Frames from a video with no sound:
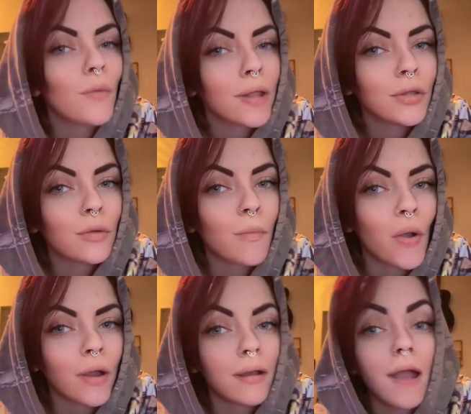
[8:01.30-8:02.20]
want to learn
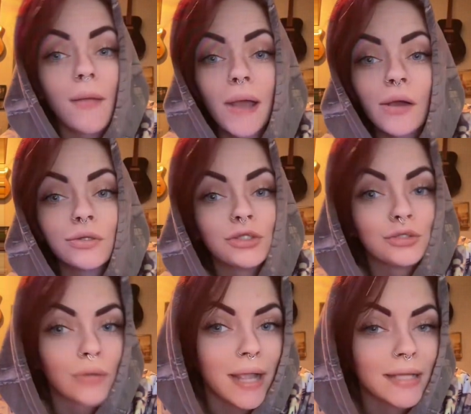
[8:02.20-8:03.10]
more about
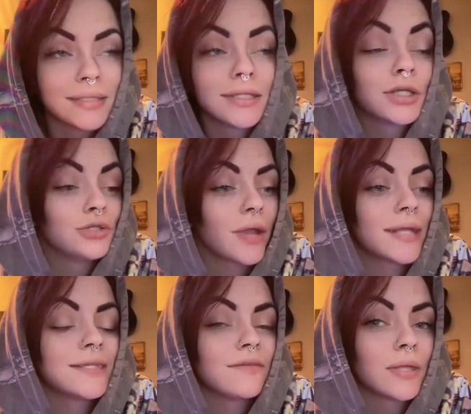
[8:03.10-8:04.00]
dragons
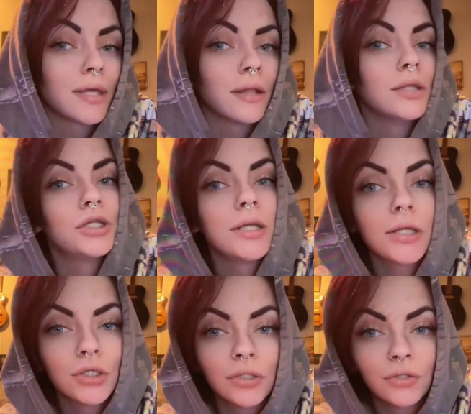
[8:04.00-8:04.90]
of mythology,
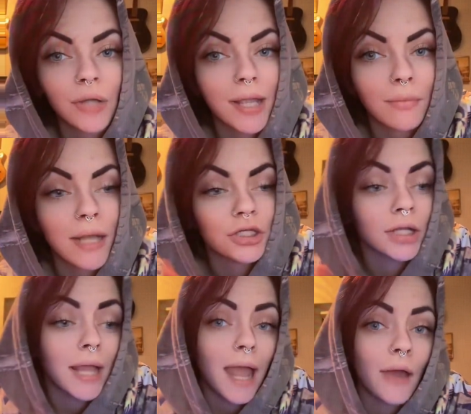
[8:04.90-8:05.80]
dragon magic,
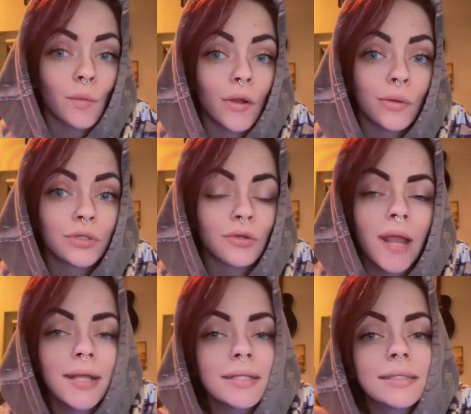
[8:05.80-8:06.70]
how to work with
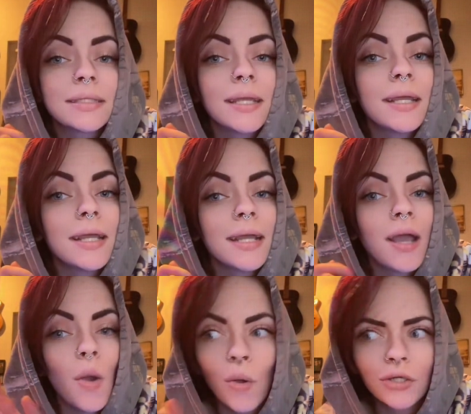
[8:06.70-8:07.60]
dragons,
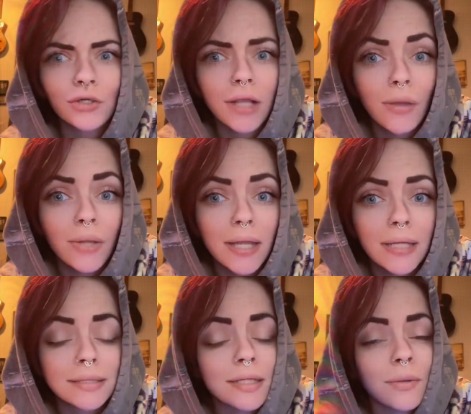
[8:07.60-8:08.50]
or
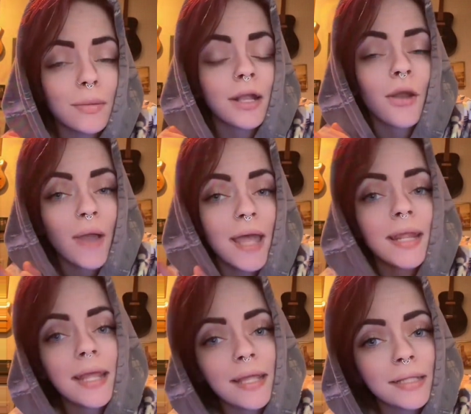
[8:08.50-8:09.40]
draconianism, go ahead and
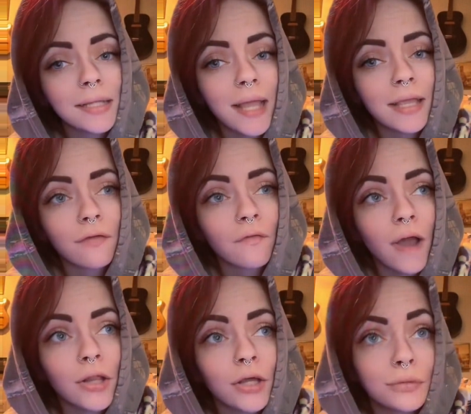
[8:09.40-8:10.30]
hit the like and
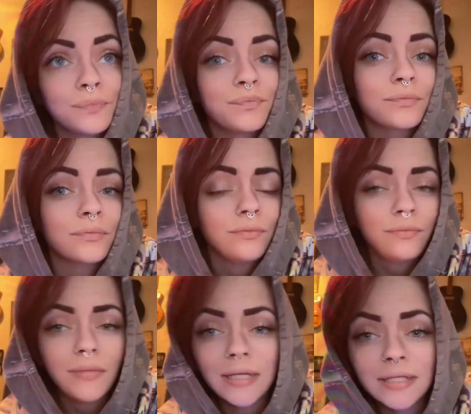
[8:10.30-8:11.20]
follow,
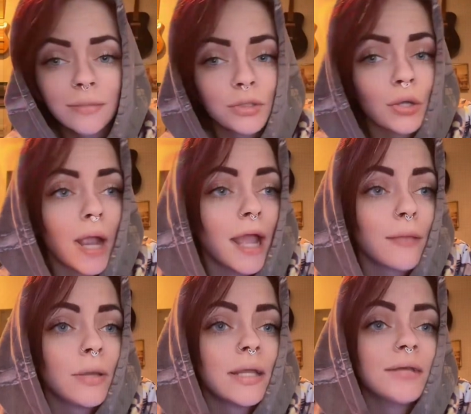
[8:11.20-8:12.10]

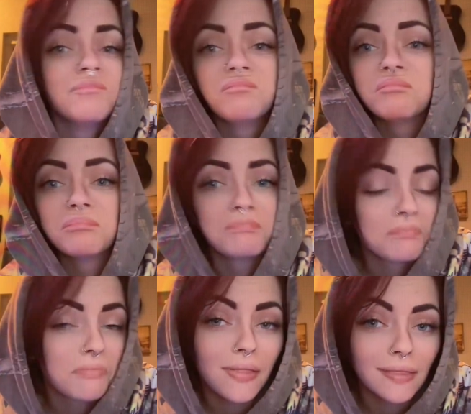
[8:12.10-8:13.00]
subscribe,
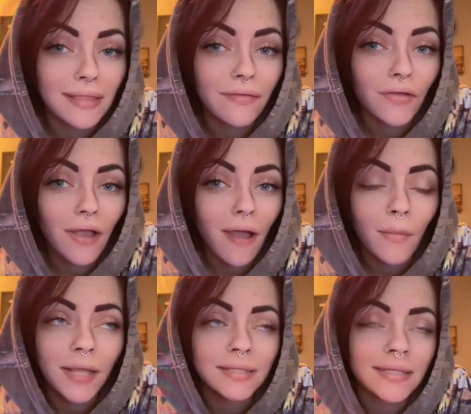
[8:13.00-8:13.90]
leave a
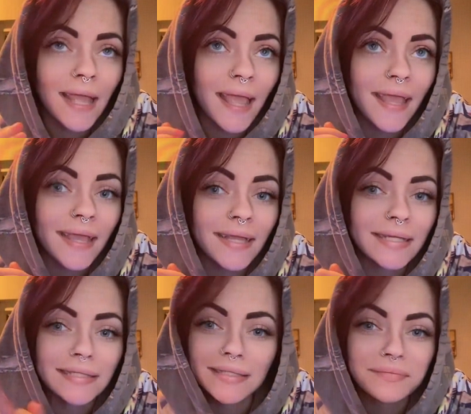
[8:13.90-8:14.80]
comment,
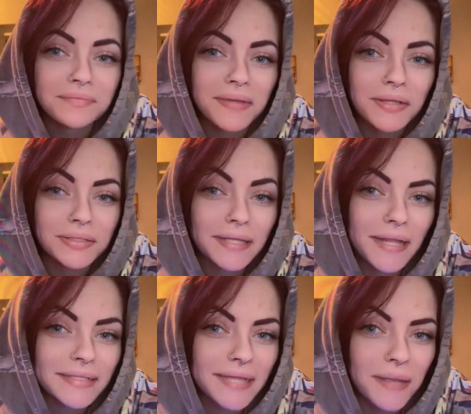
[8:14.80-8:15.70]
and I'll see you
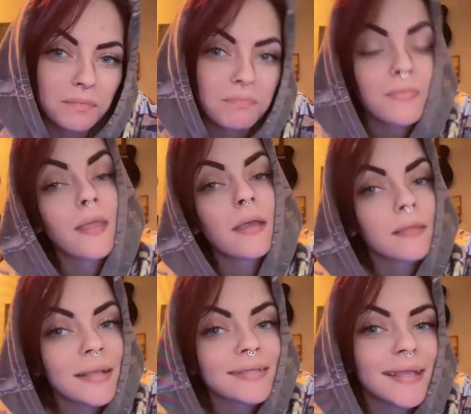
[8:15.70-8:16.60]
next time.
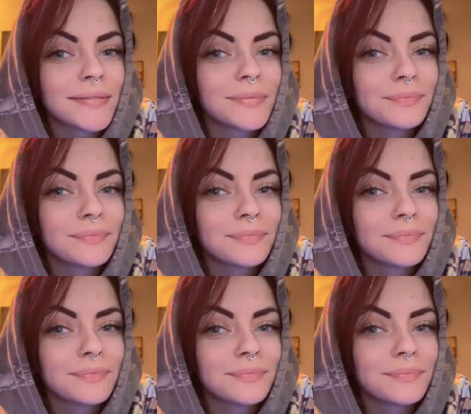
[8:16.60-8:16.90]
Thanks, guys.